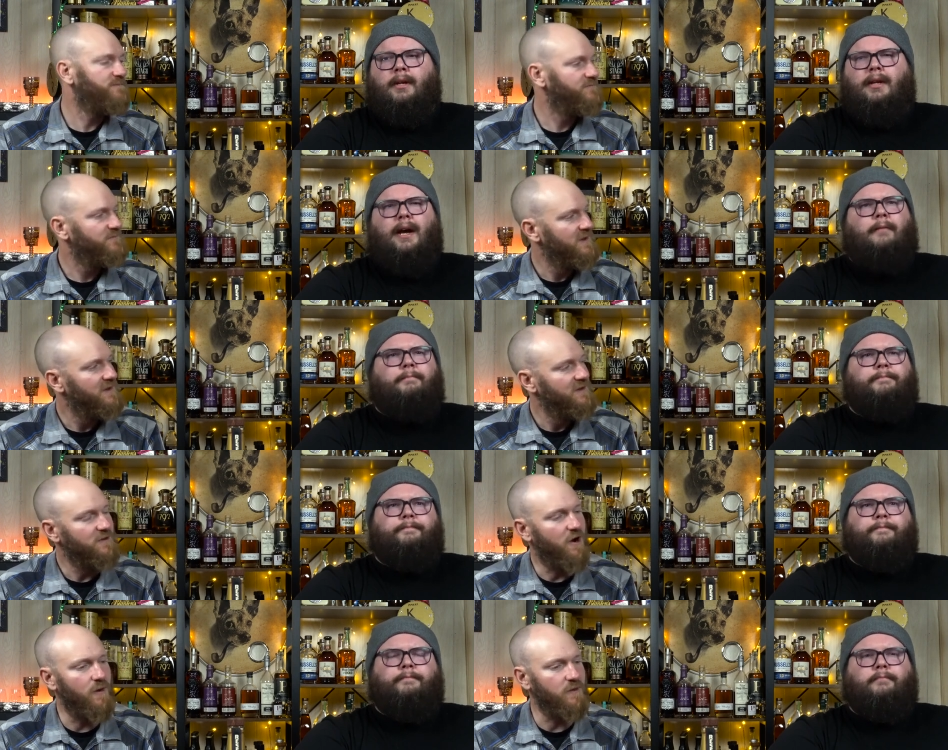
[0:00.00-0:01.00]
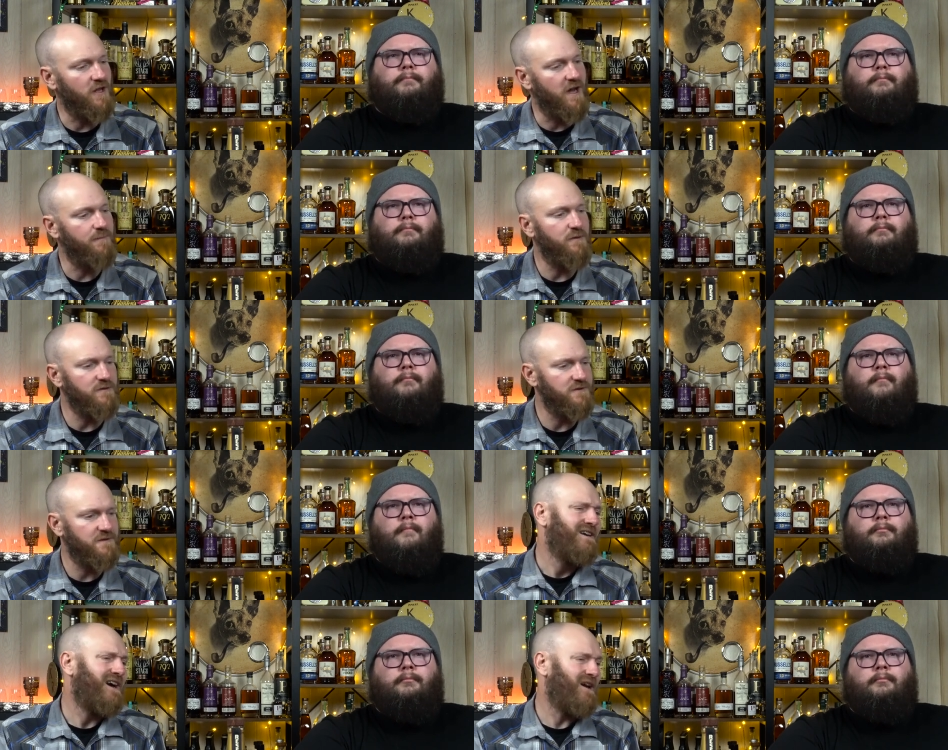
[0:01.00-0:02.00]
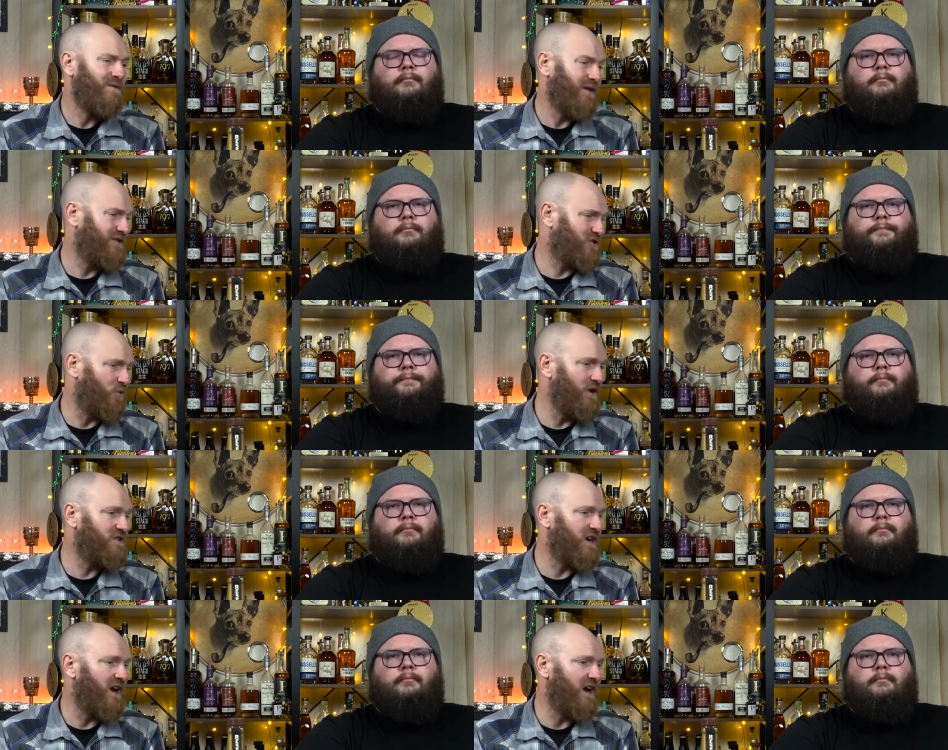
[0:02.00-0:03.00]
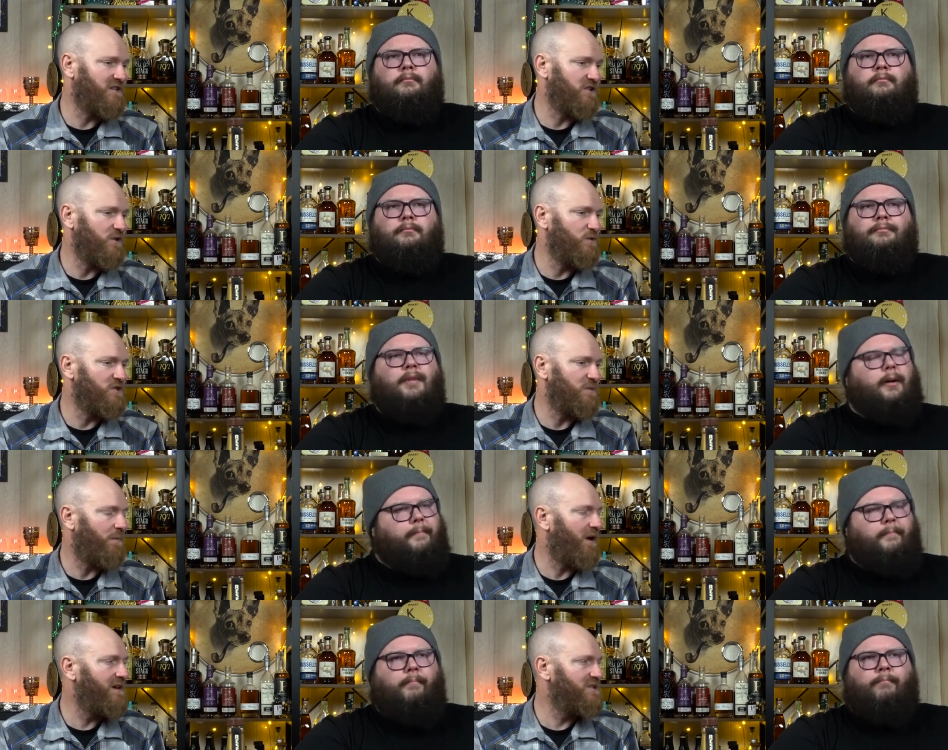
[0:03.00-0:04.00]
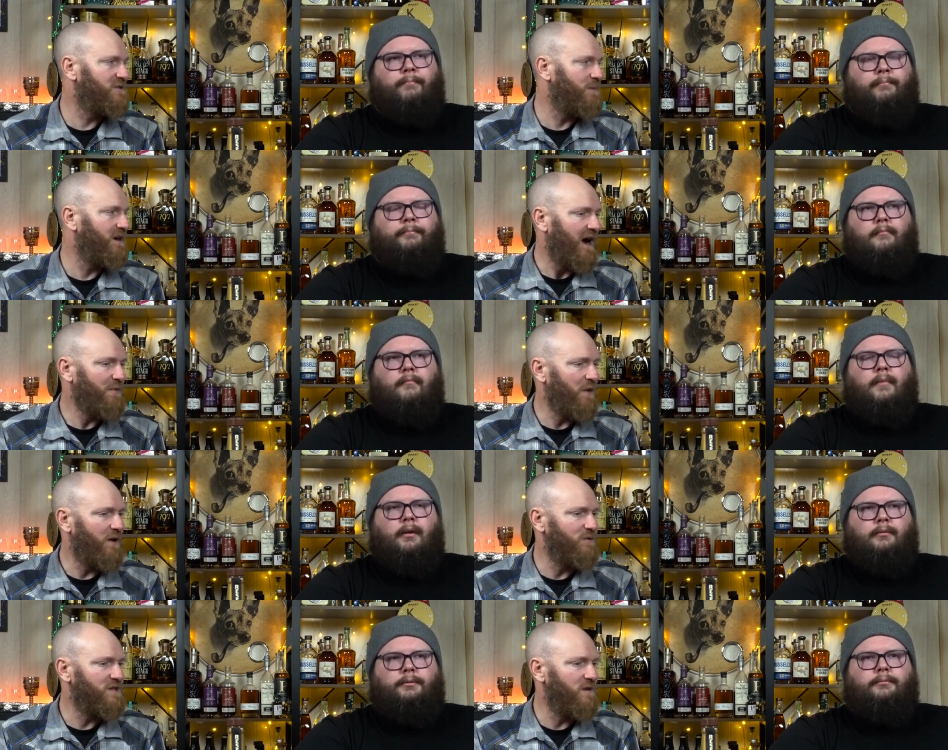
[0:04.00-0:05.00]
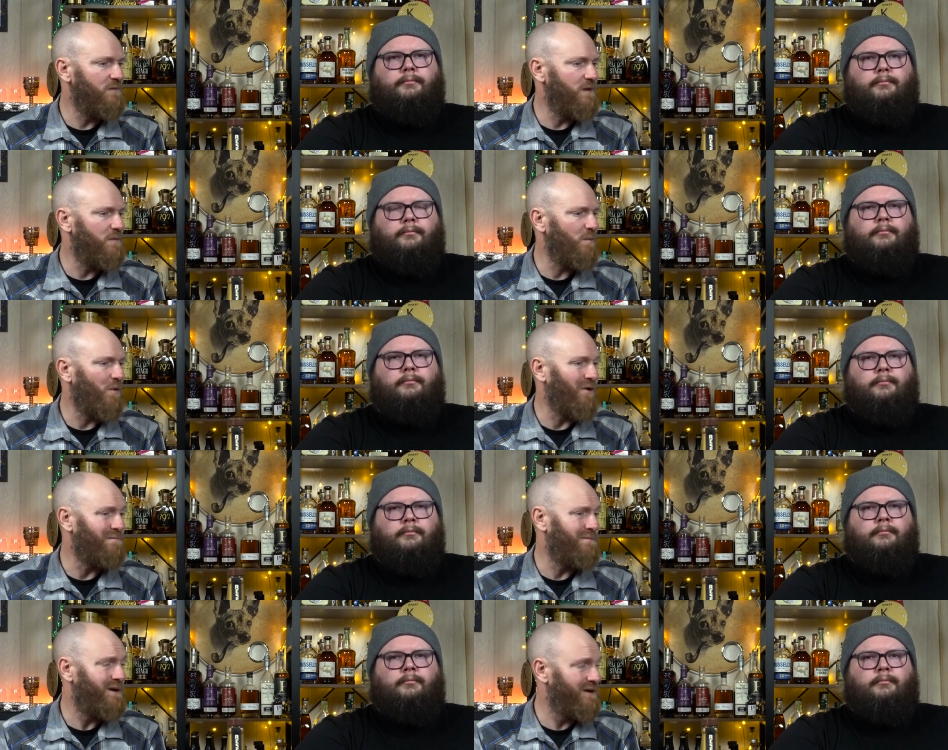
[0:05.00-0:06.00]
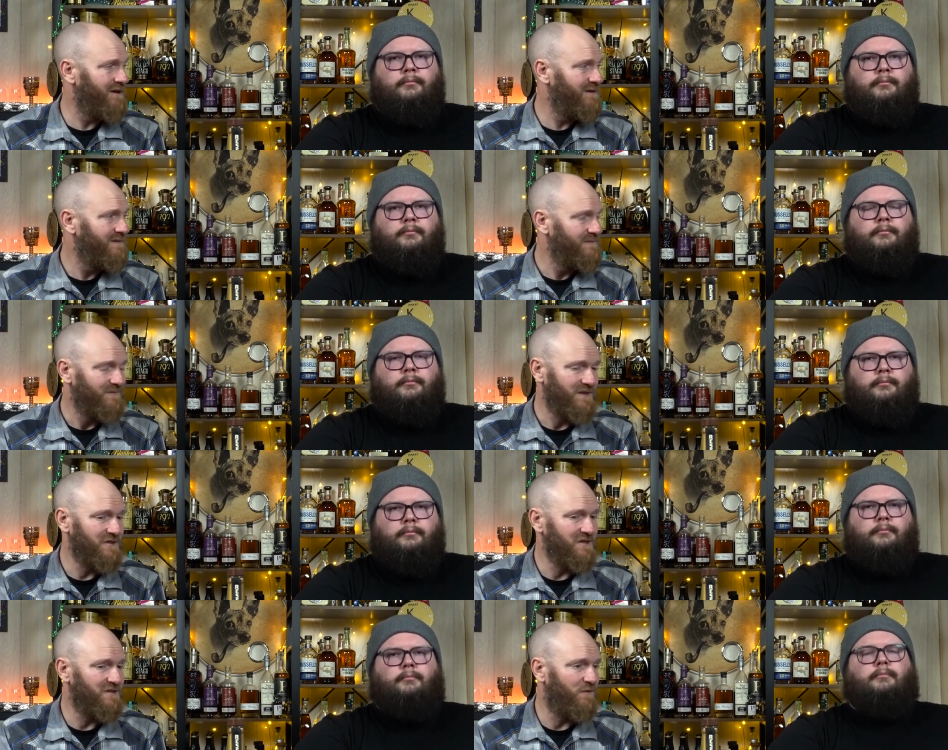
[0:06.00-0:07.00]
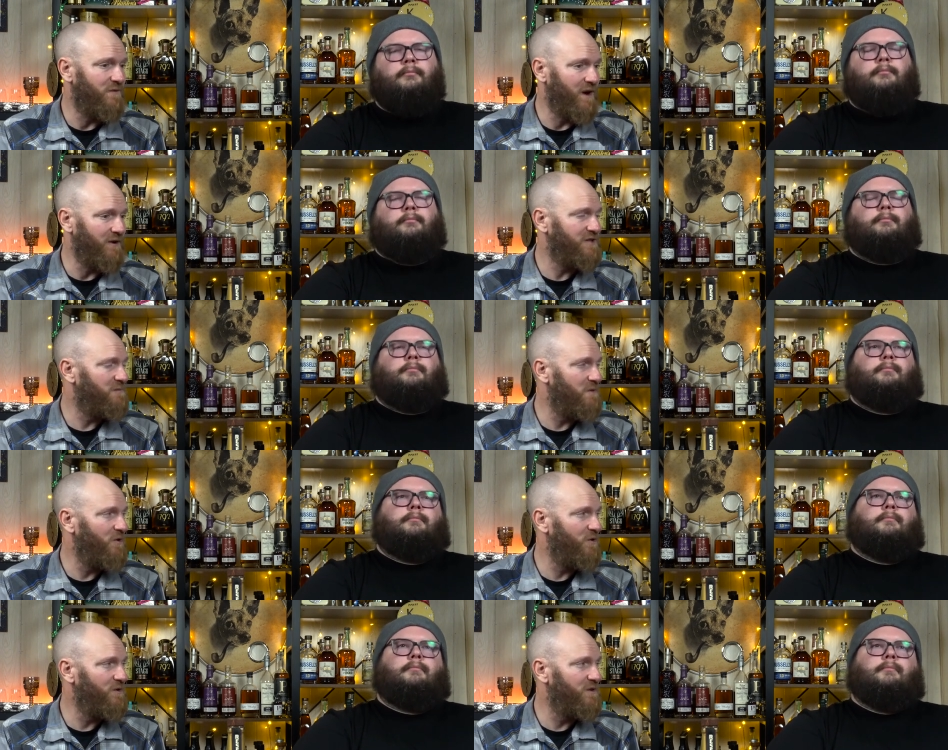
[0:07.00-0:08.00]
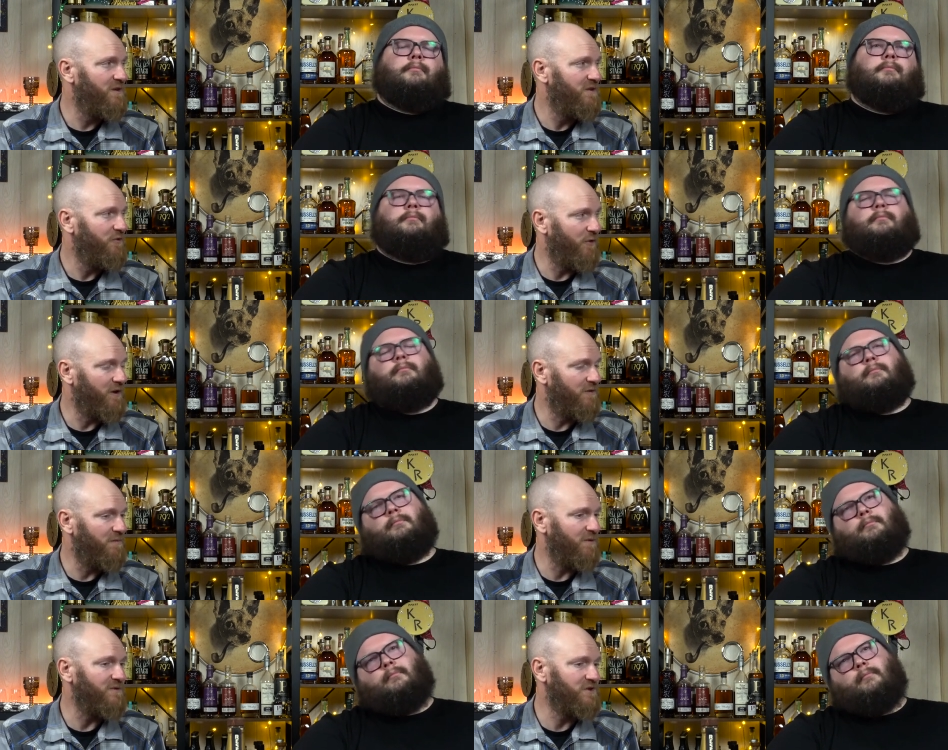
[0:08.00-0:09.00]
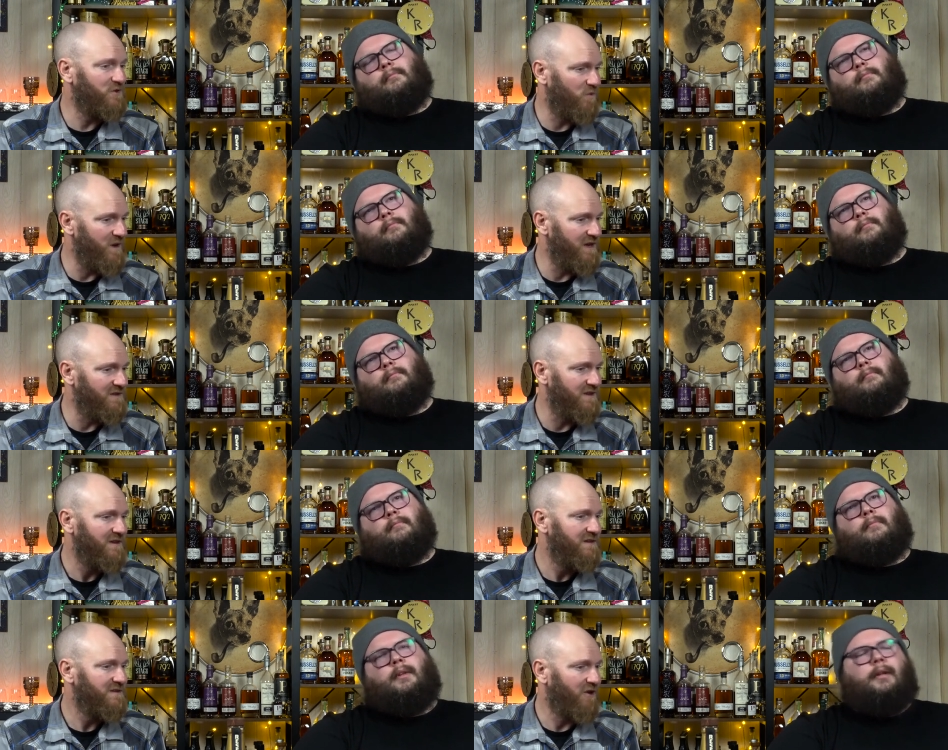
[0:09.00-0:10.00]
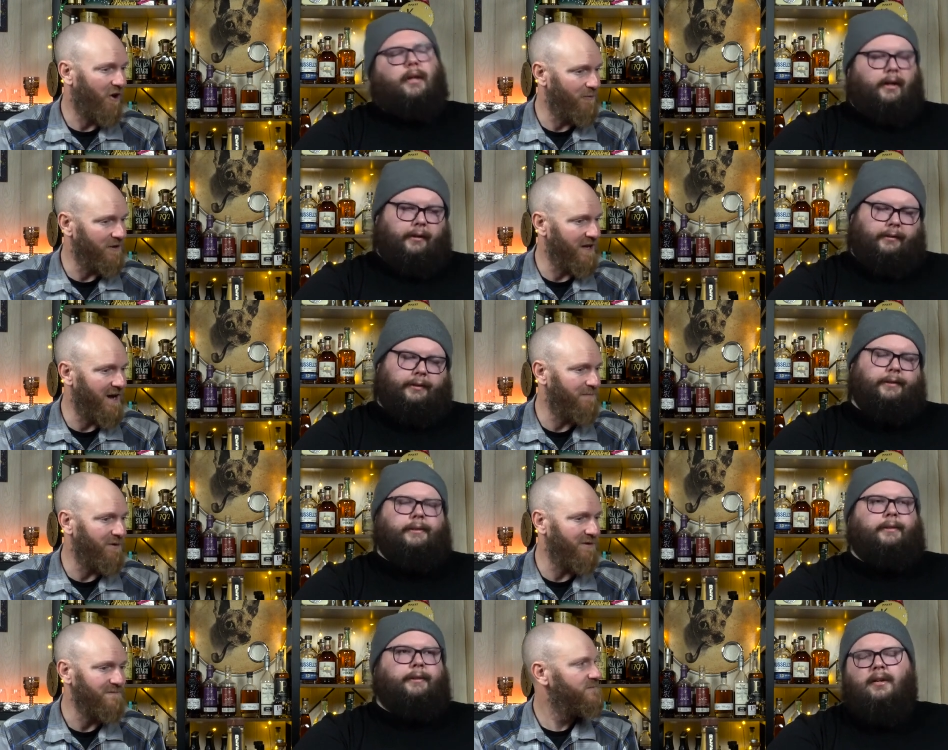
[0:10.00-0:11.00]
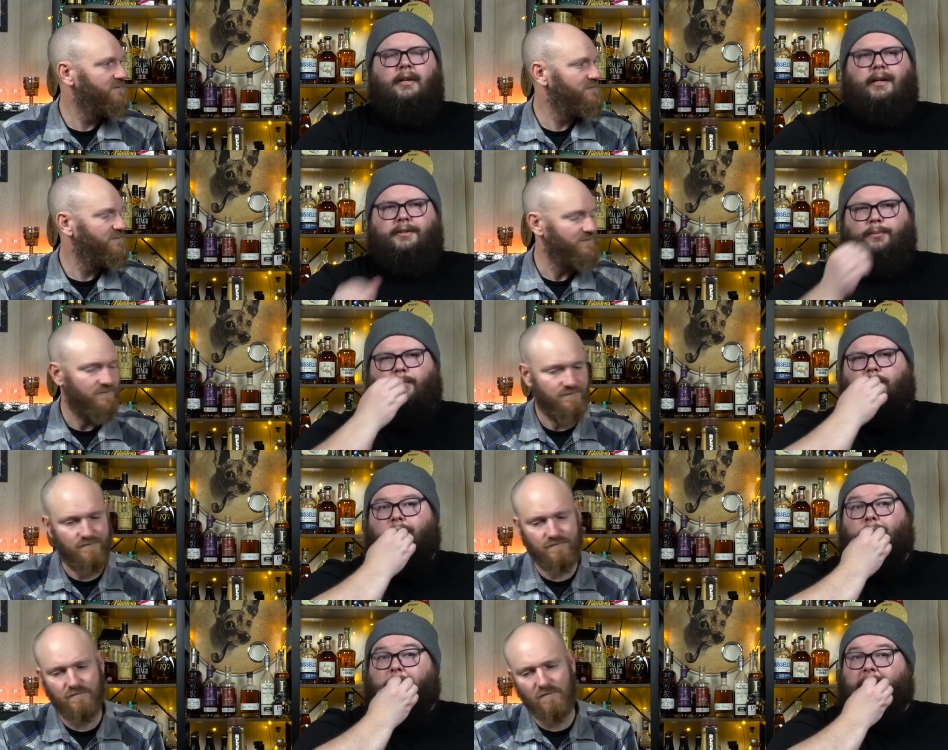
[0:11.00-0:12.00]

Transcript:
Speaker 1: Yeah caramel apples, kind of on the sweet side actually, which yep. surprises me. I thought it was going to be a bit more bitter. This is very smooth, drinkable, sweet Caramel yeah. apple.
Speaker 2: Nice warm